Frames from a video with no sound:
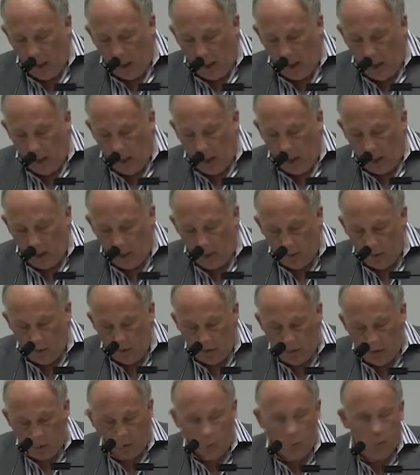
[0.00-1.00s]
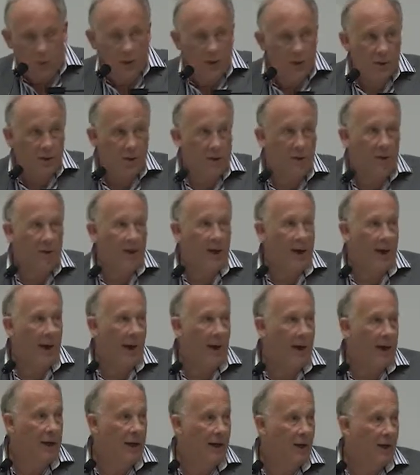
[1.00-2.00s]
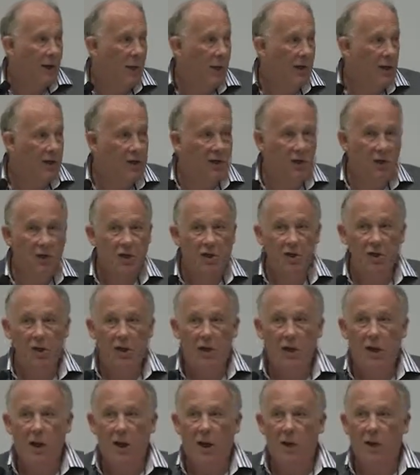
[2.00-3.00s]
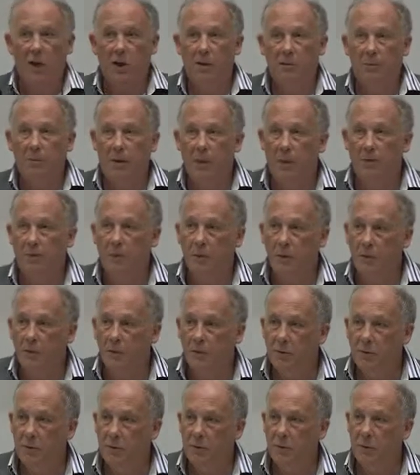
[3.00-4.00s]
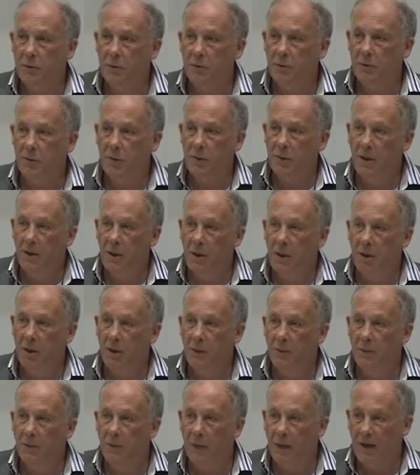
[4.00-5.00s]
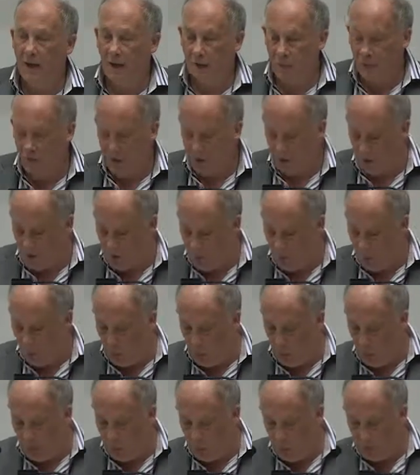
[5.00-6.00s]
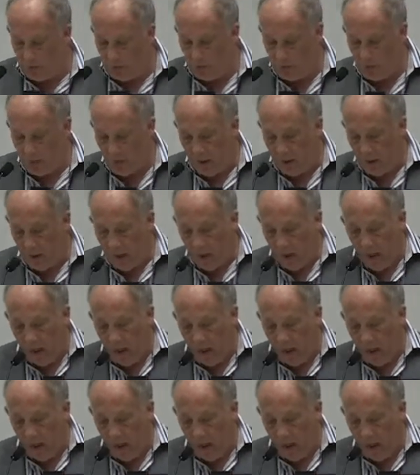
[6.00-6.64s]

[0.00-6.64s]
Now, we're doing that, A, to actually show our commitment to the open access cause,